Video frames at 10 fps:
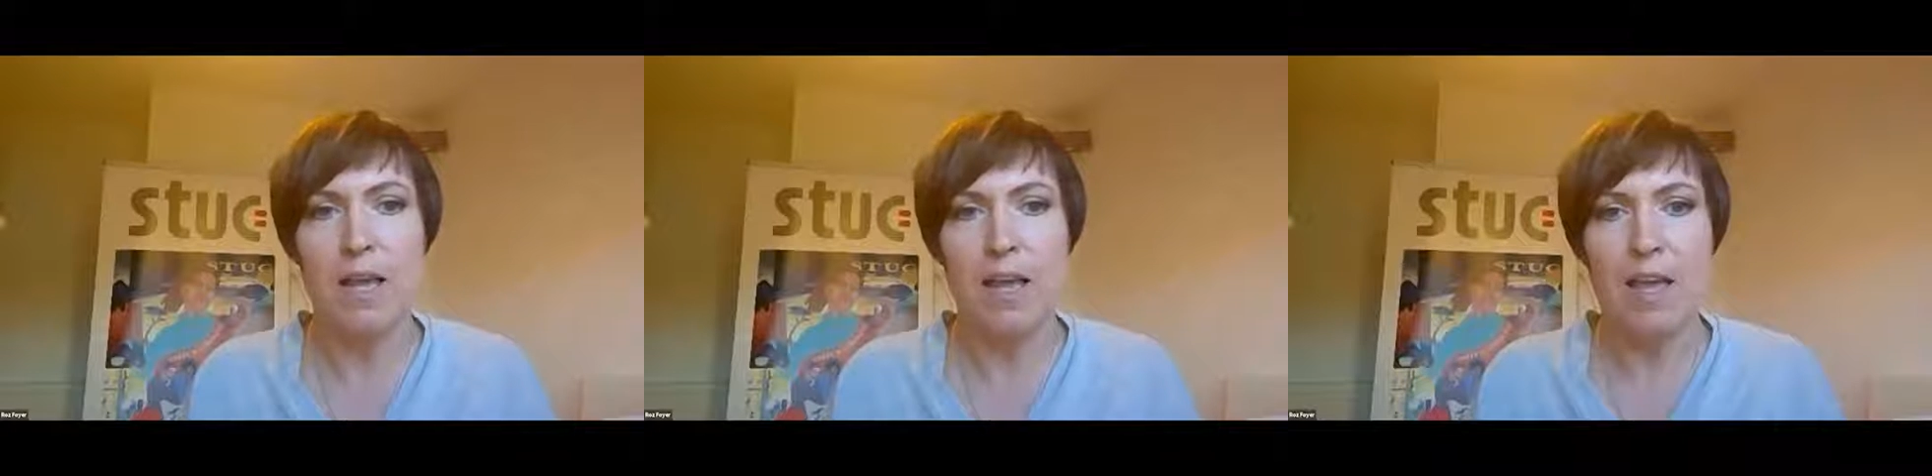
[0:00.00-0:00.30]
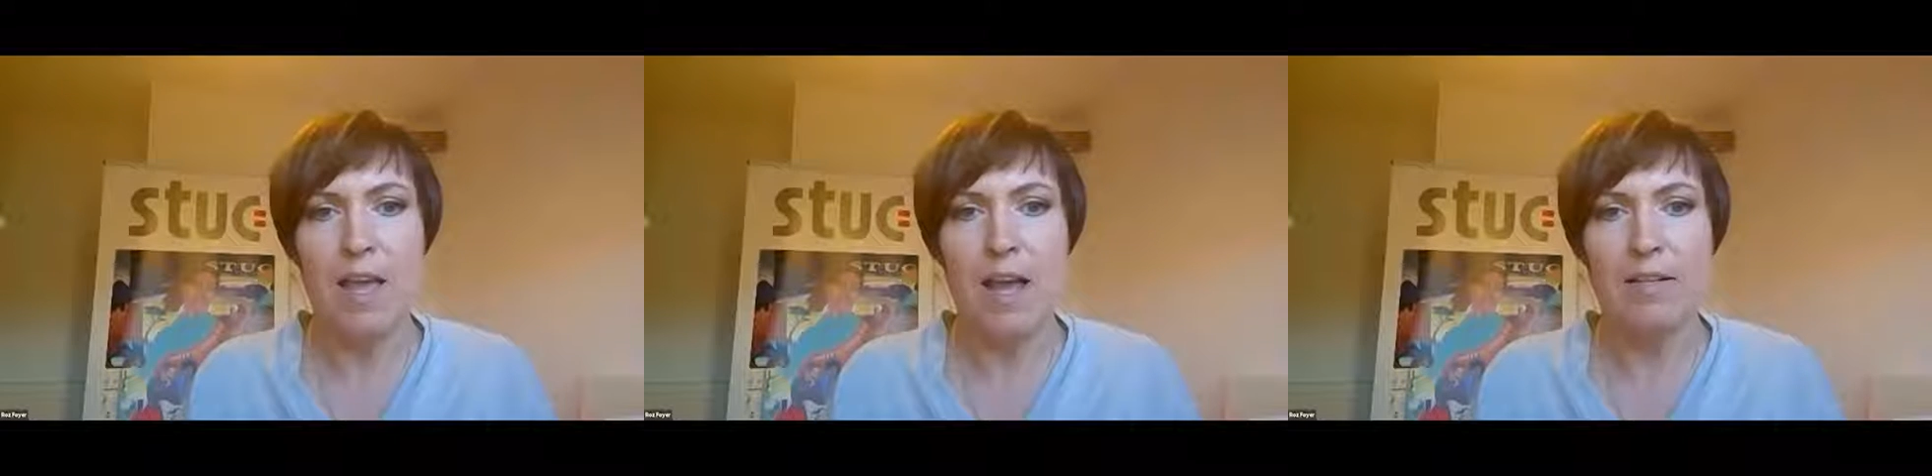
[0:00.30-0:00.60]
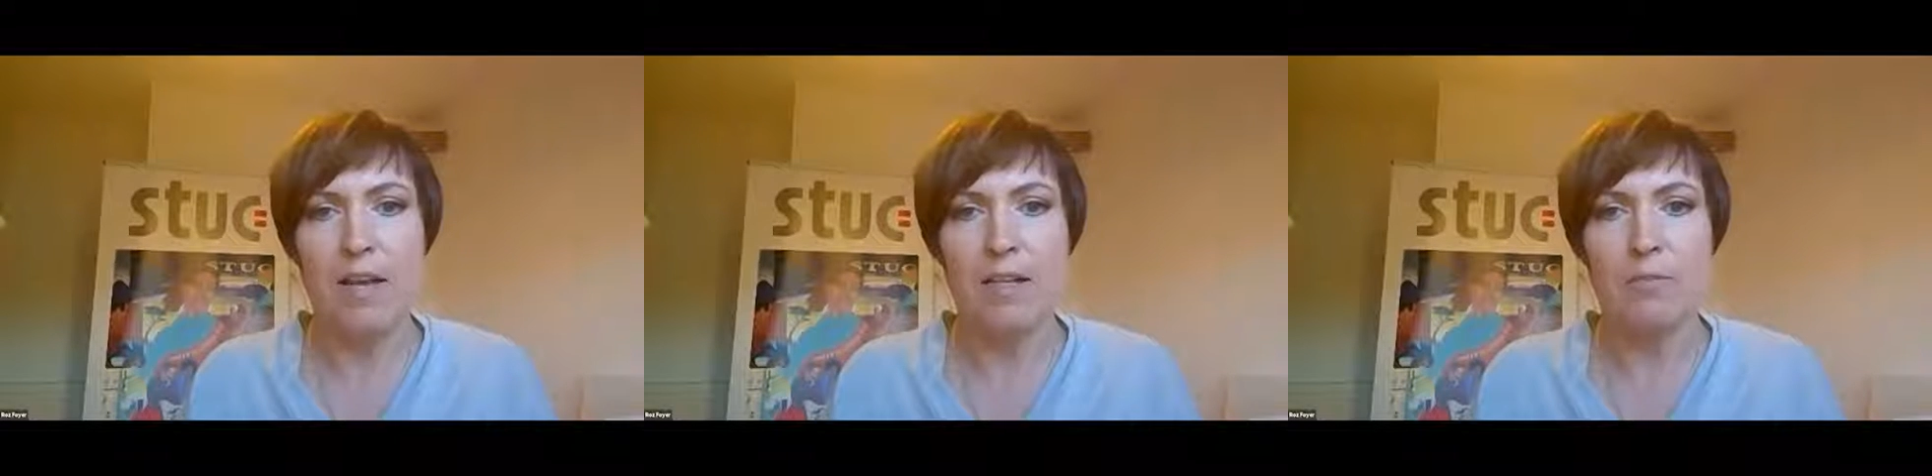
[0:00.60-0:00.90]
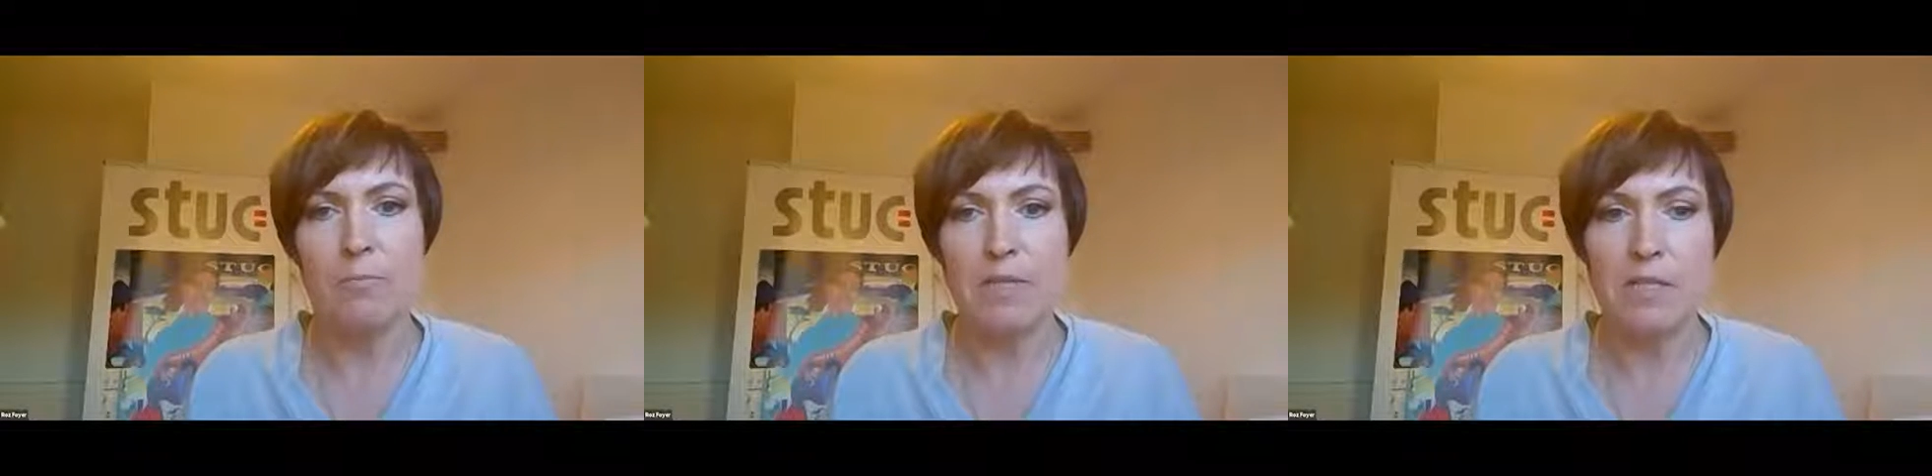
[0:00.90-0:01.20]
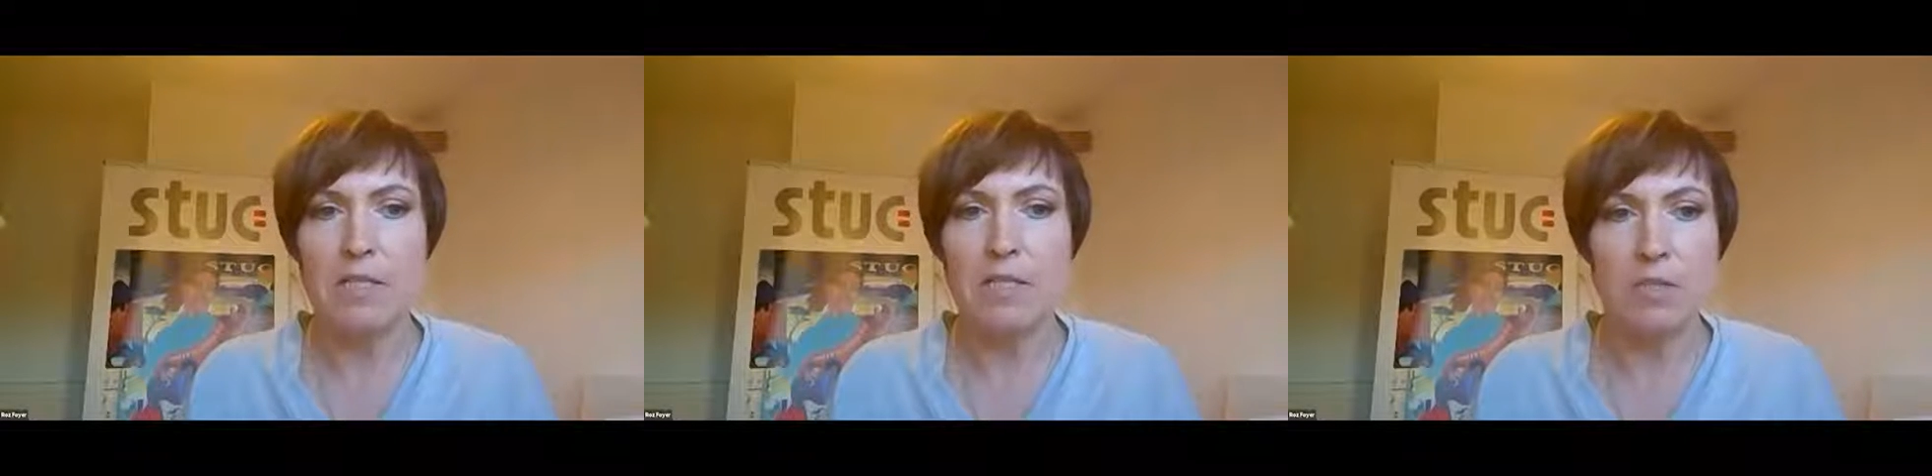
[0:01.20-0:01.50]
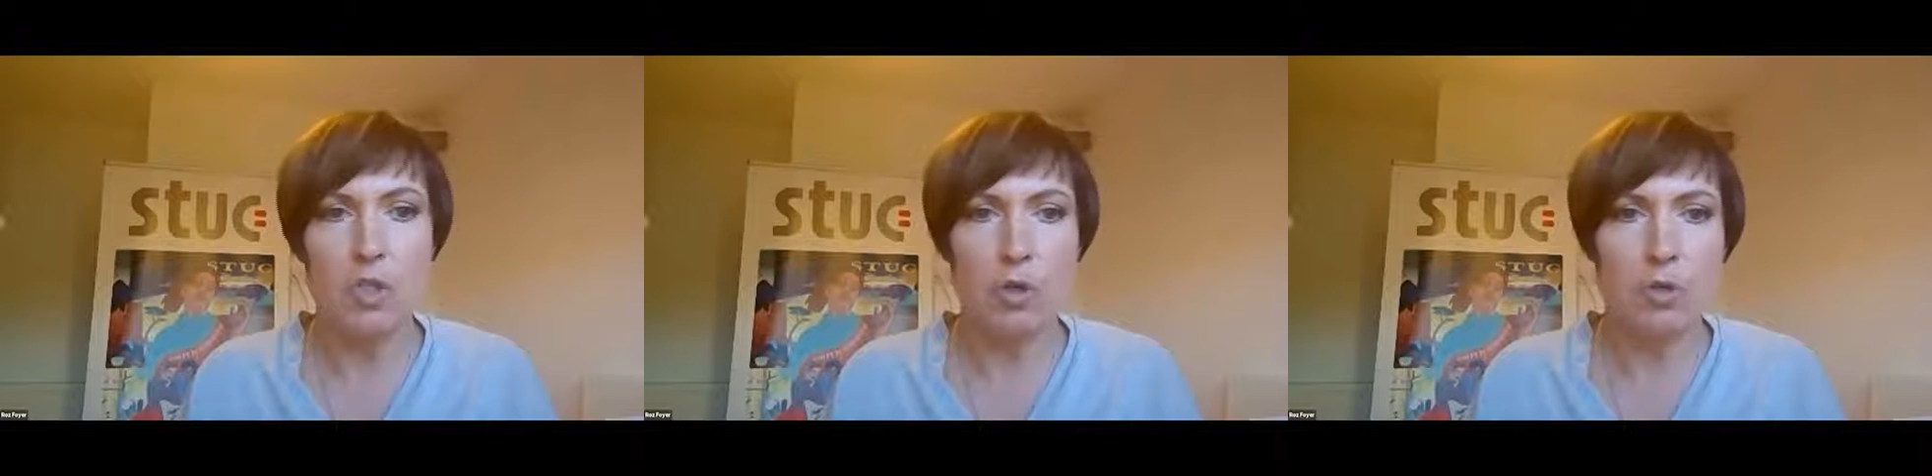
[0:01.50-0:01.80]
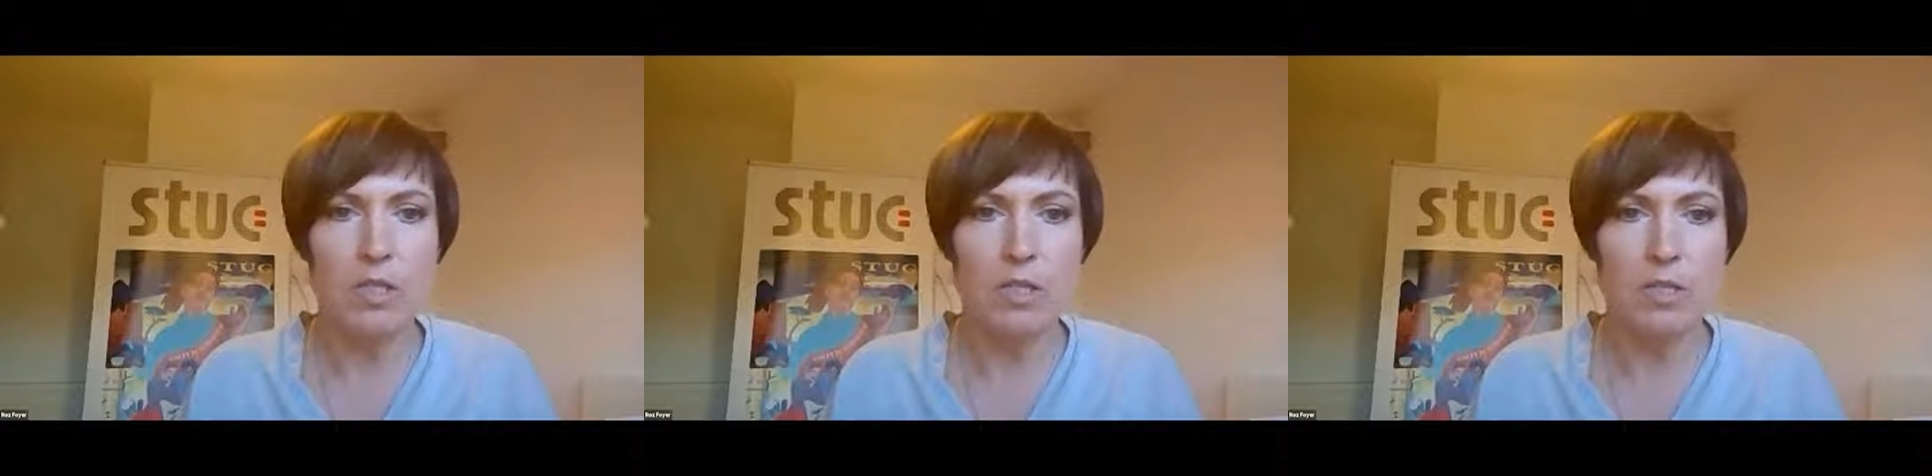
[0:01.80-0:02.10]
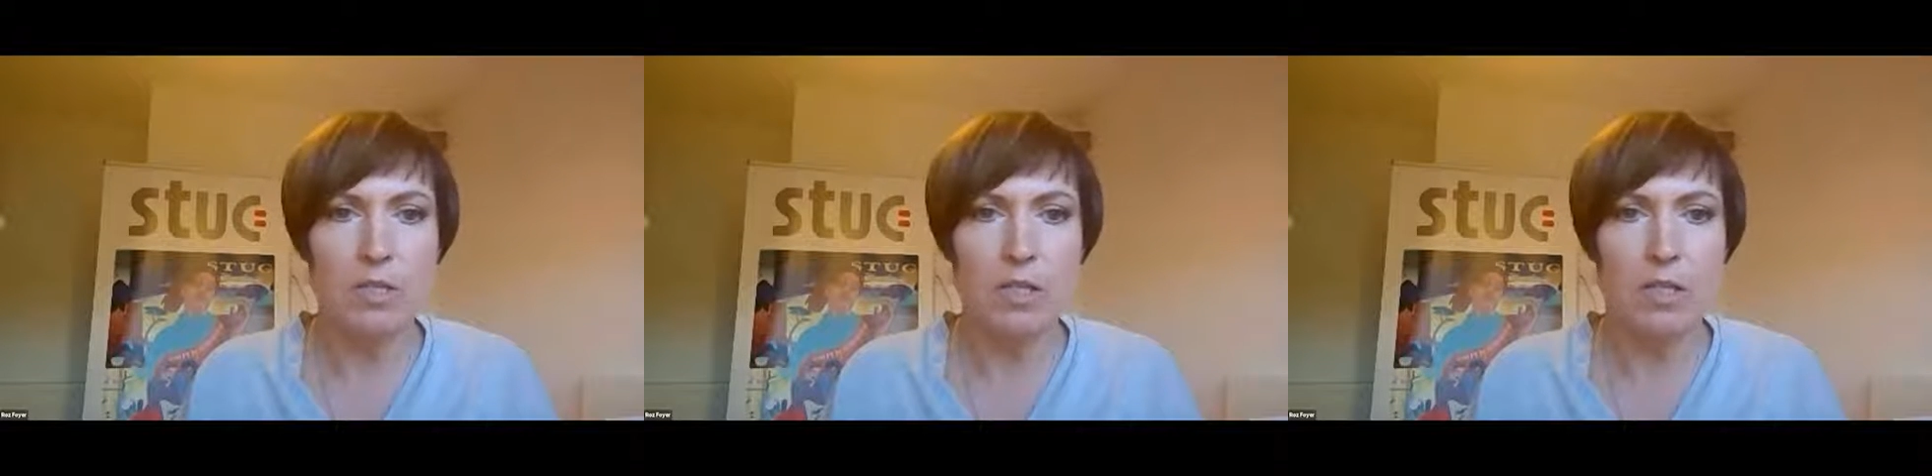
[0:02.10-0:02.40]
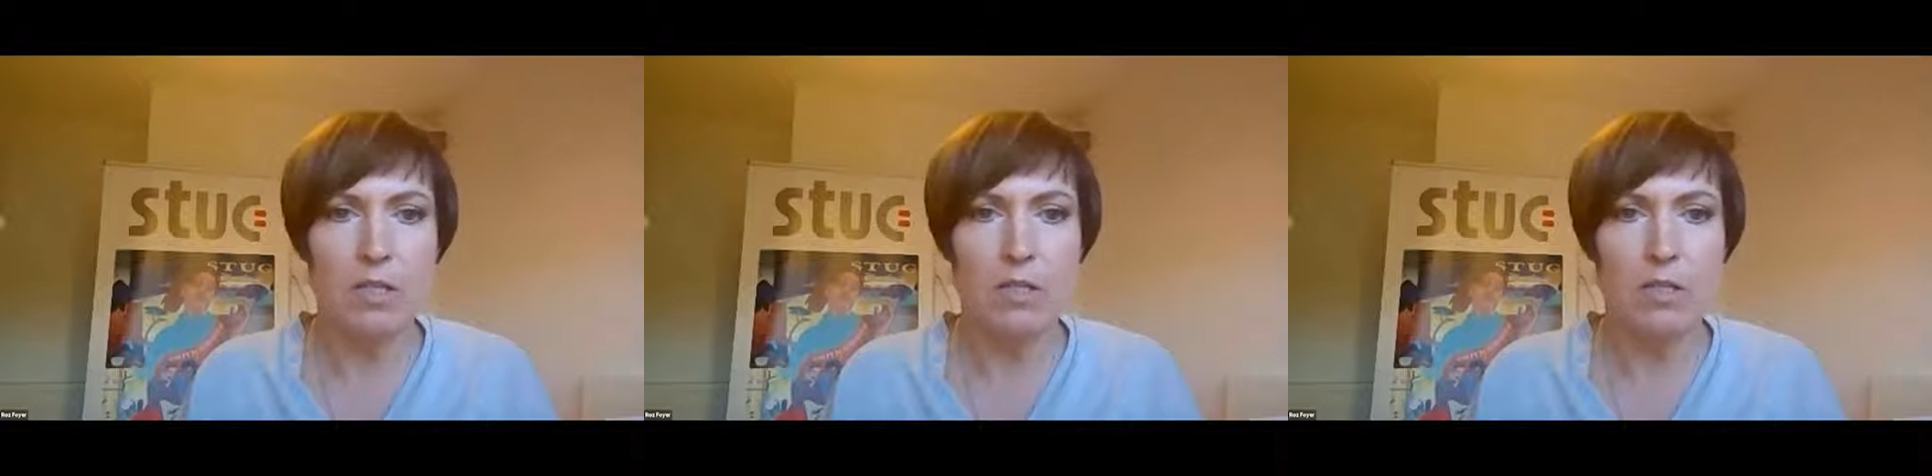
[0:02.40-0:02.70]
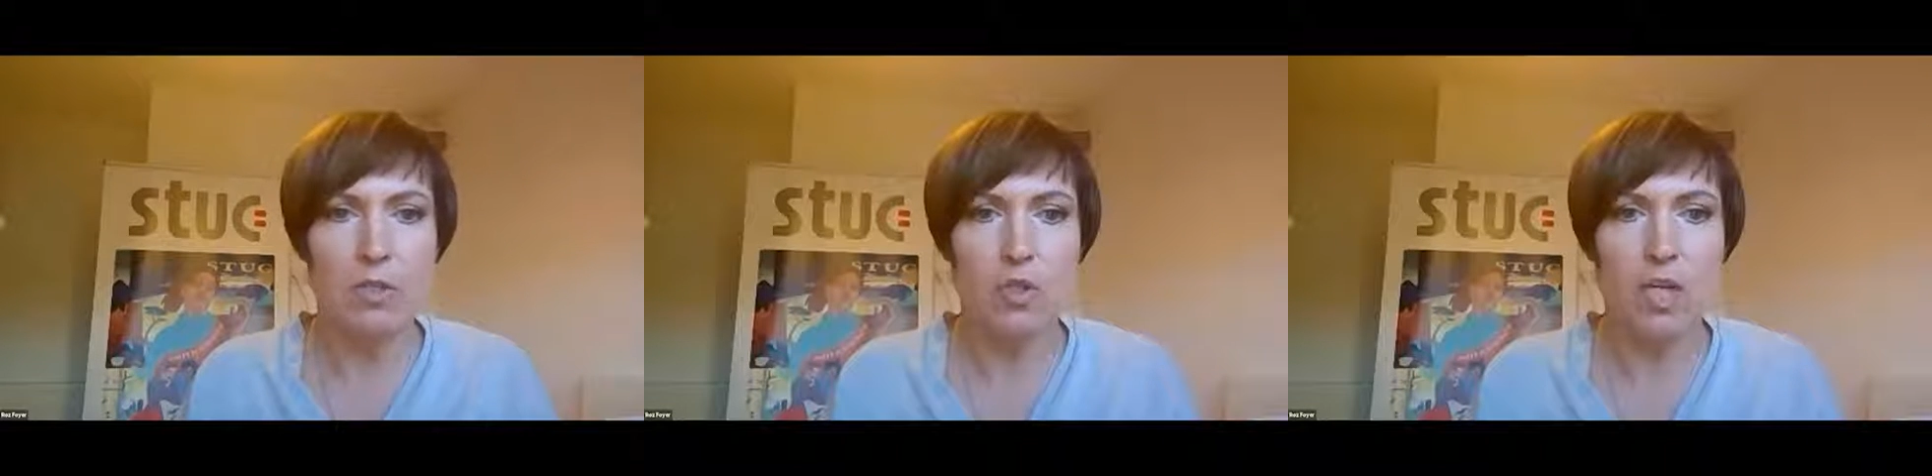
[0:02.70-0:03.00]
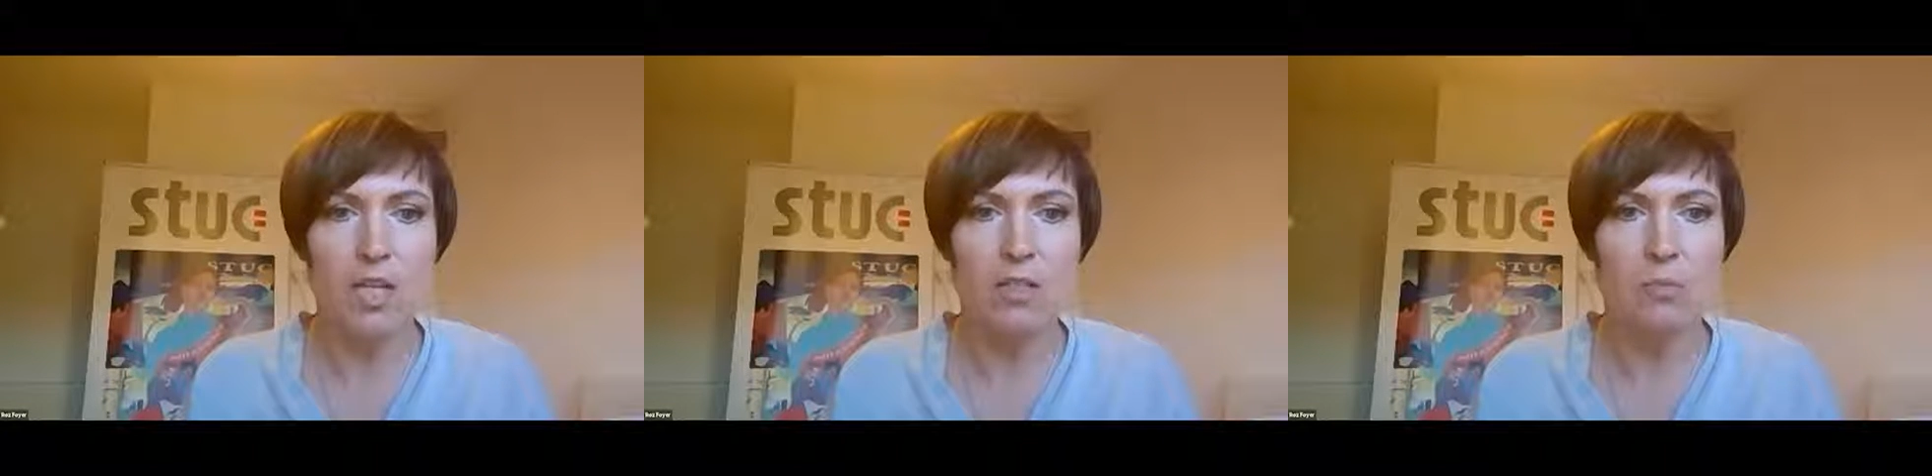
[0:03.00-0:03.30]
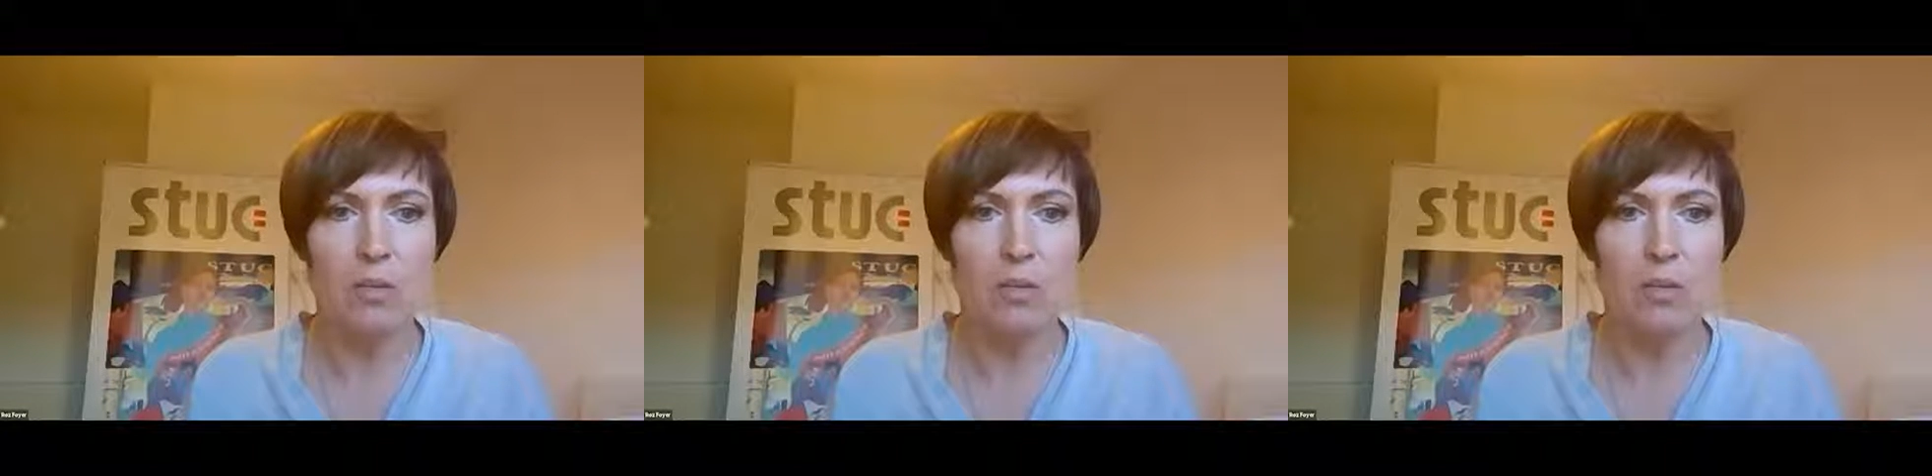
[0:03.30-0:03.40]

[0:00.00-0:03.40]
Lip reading: and businesses' choices to trade